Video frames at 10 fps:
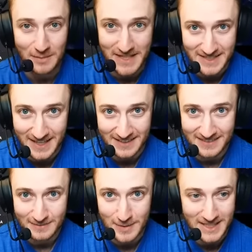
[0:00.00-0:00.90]
to be a 10
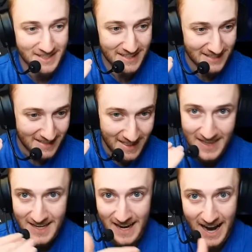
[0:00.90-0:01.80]
because it is
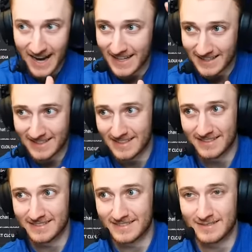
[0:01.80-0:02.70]
the highest.
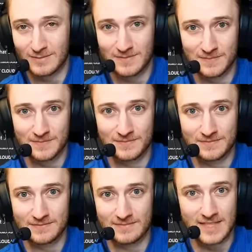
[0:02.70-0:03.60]

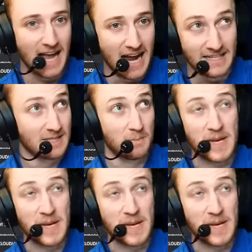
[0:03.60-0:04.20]
It's the